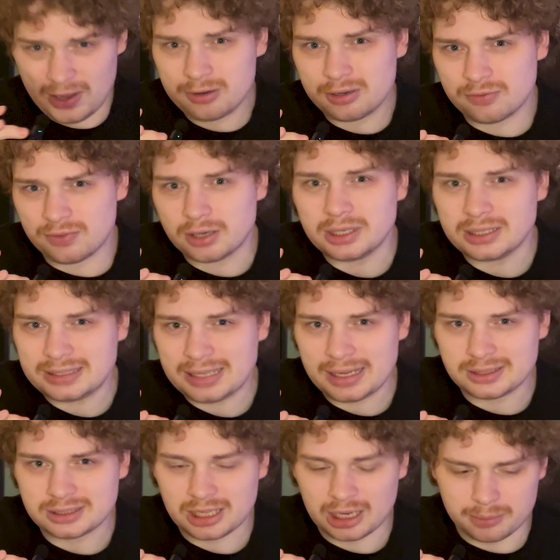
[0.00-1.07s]
very, very
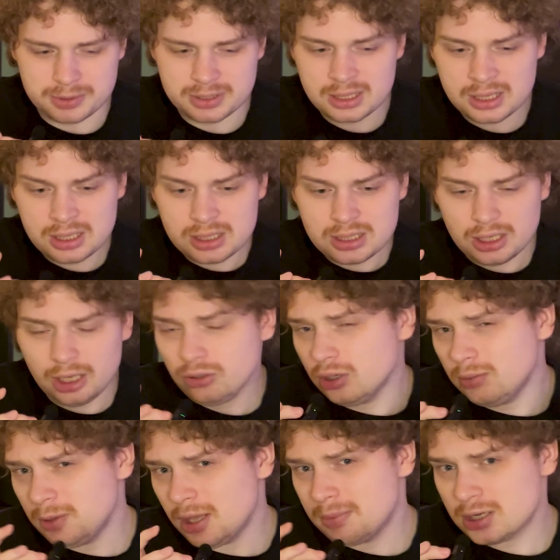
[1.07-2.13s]
gate-capped. It
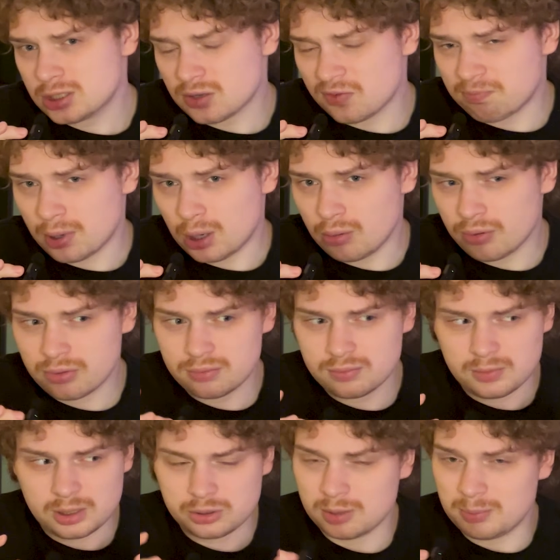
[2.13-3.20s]
could be a mix of both.
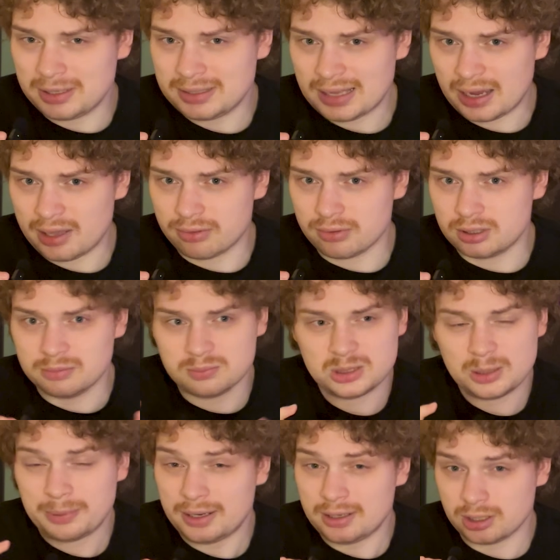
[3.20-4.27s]
It could be neither,
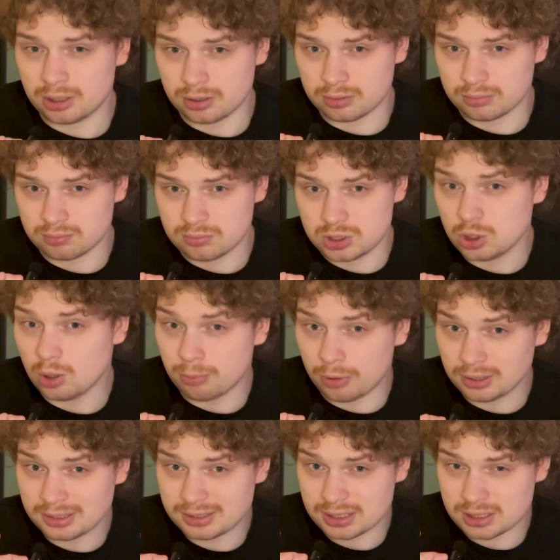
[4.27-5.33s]
depending on
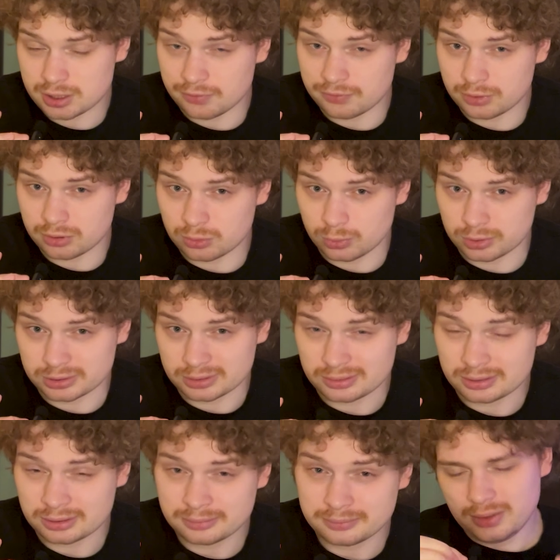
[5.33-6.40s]
geopolitics of your world.
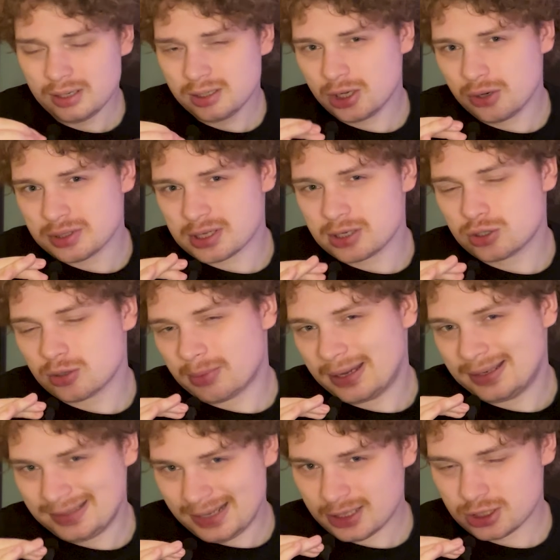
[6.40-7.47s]
That goes into
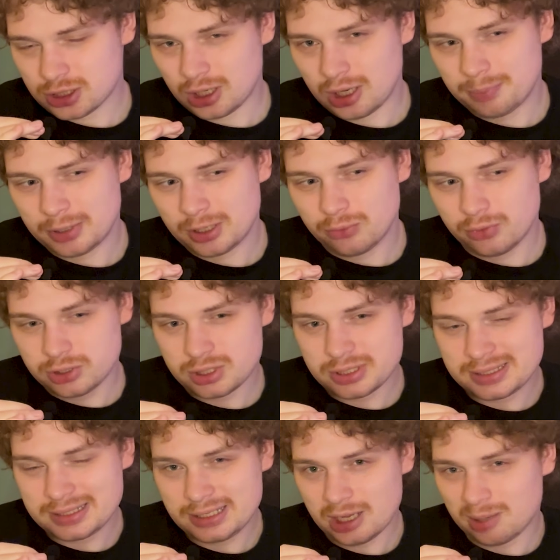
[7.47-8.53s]
my next topic, which
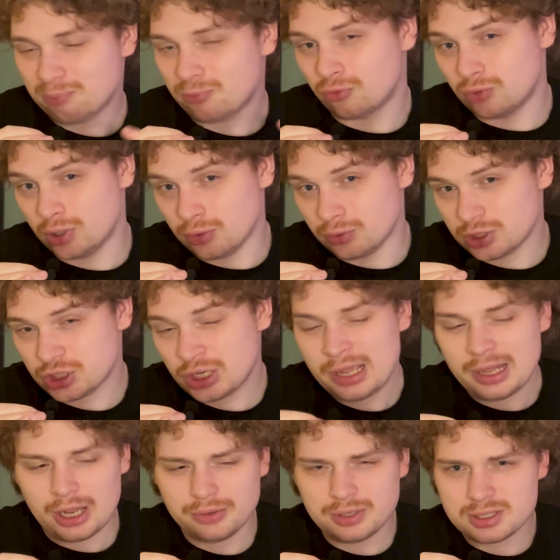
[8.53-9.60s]
is the approach.
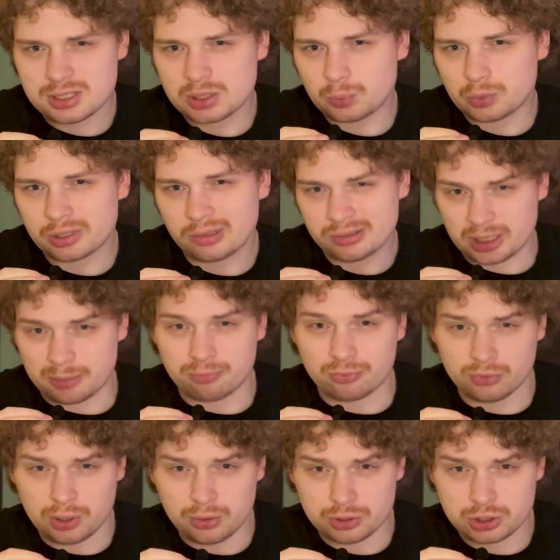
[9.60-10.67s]
How does the world
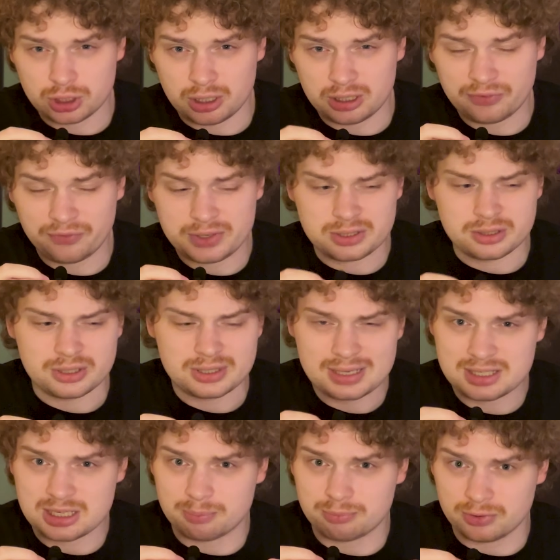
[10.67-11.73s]
approach artificers
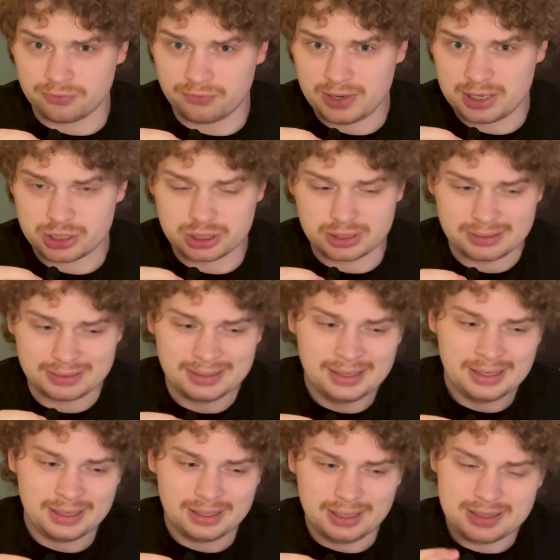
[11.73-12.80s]
as a profession?
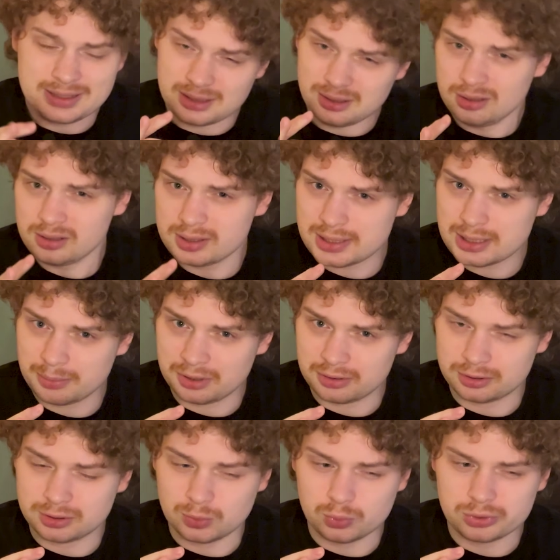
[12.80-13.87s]
It's a little
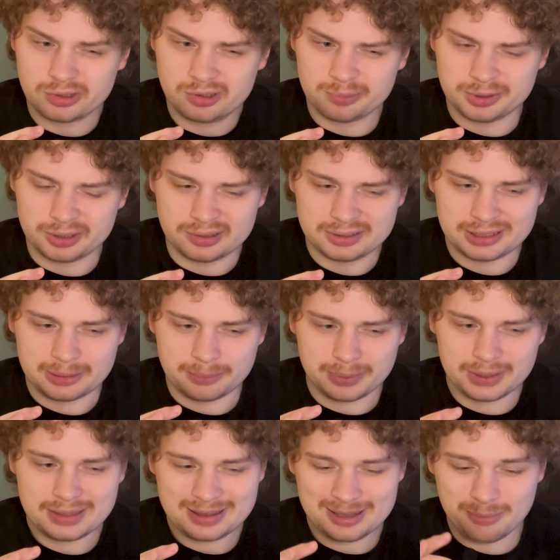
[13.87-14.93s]
similar to world building,
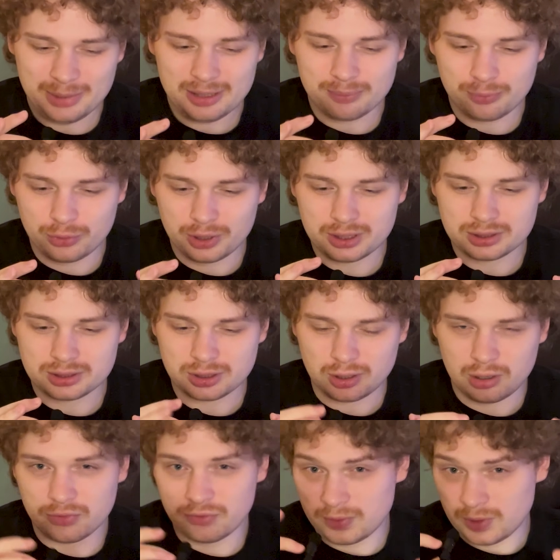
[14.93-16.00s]
but the main point
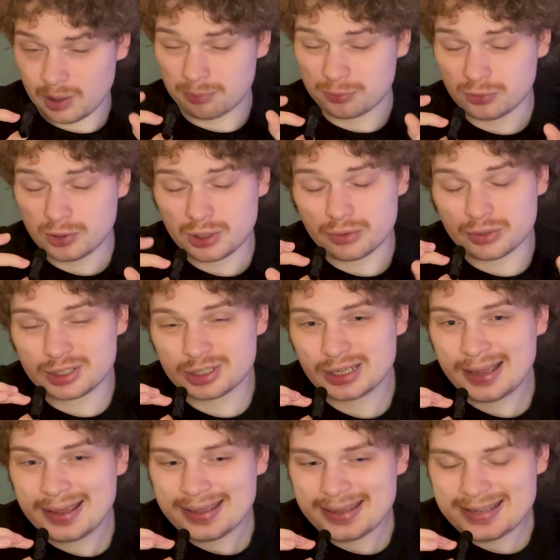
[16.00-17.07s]
of approach
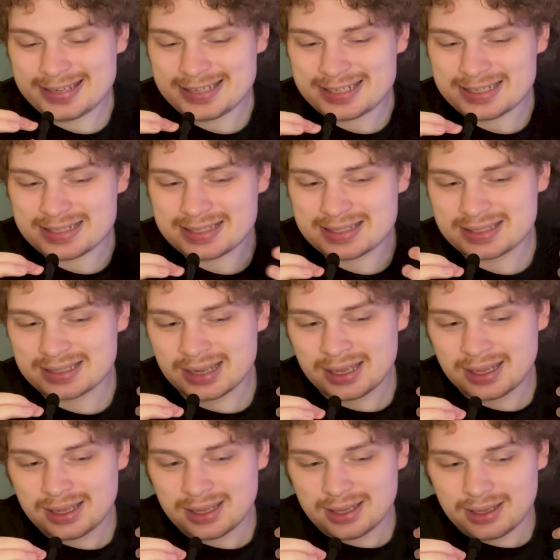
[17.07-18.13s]
is
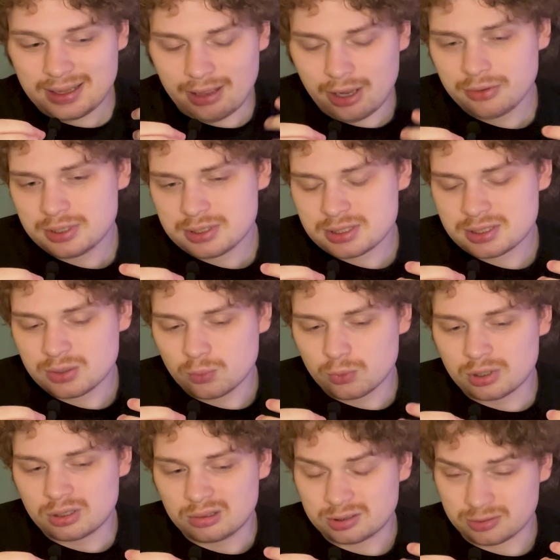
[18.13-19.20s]
how does the
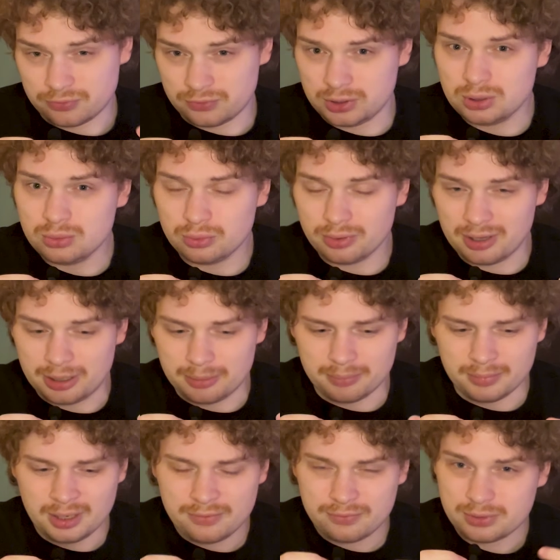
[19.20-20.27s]
world view them?
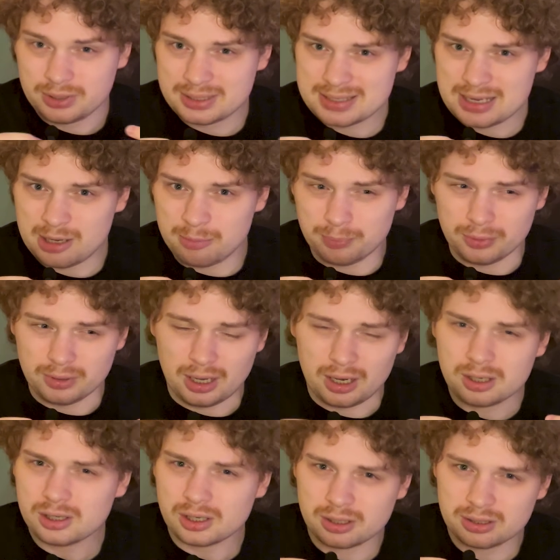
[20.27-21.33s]
For example,
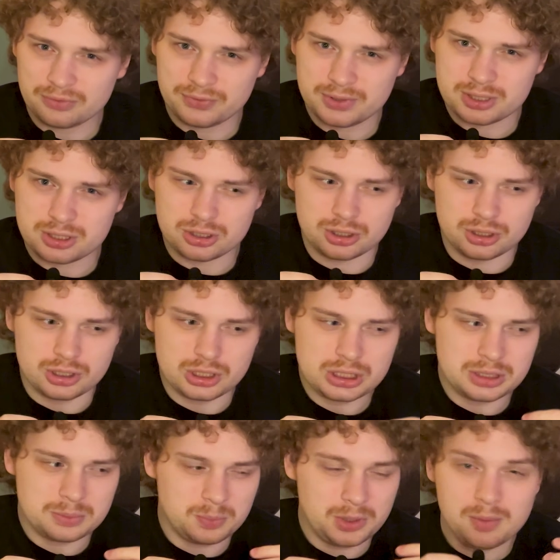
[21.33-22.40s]
are
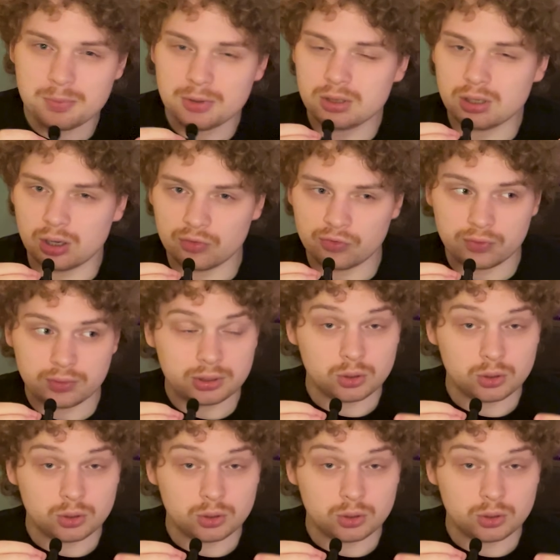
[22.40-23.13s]
artificers people of